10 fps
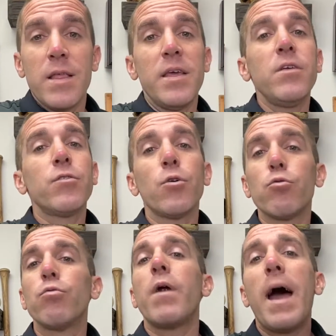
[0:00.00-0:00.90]
things are
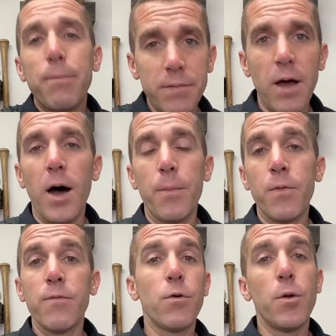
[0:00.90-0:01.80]
wrapped
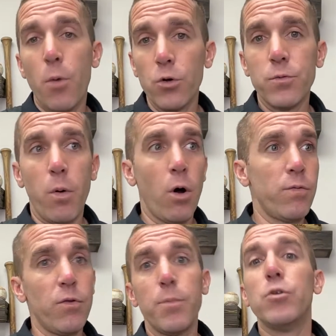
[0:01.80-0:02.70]
up for the most part
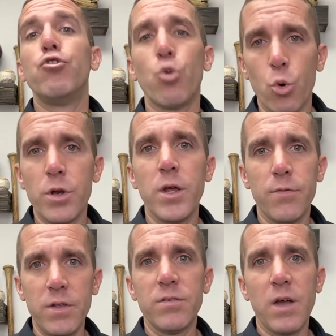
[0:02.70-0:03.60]
for the majority of
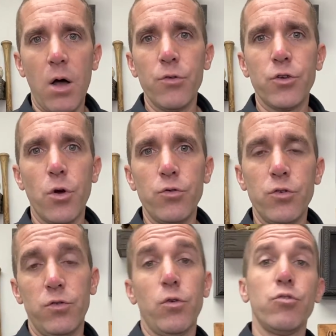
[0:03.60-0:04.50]
these college
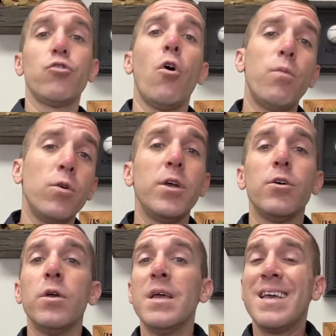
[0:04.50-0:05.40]
coaches. So sophomore
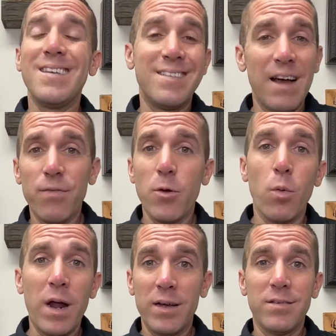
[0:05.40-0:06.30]
year is definitely when
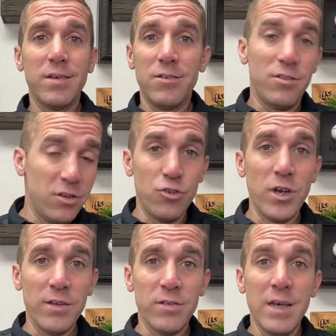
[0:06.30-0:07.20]
I said
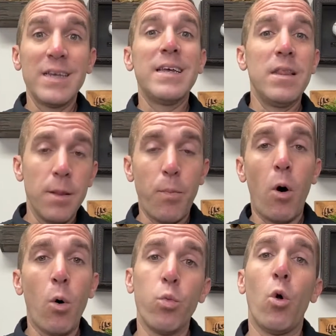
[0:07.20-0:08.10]
suggest getting the
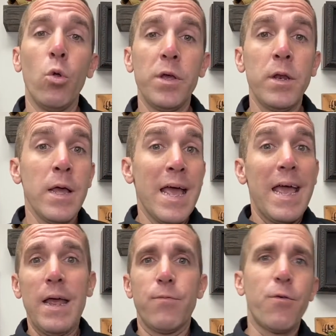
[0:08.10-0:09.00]
ball rolling.
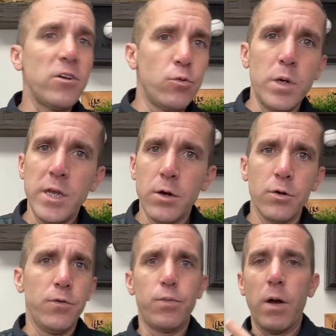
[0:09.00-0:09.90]
And freshman year,
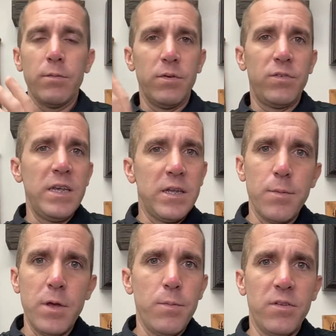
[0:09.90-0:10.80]
you've probably seen
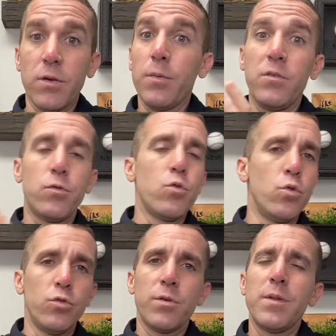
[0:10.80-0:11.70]
commitments. Some of these
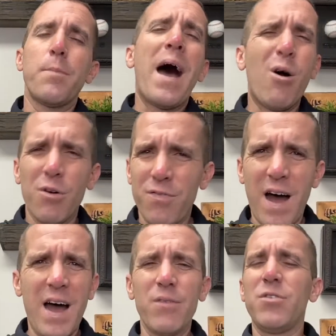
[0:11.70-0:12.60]
schools, some of the power
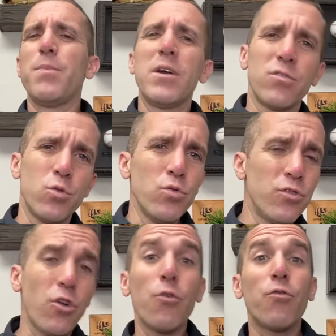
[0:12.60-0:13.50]
fives, the bigger schools
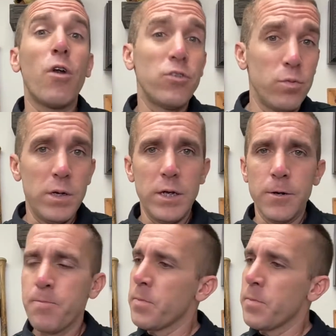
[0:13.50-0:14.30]
start freshman year.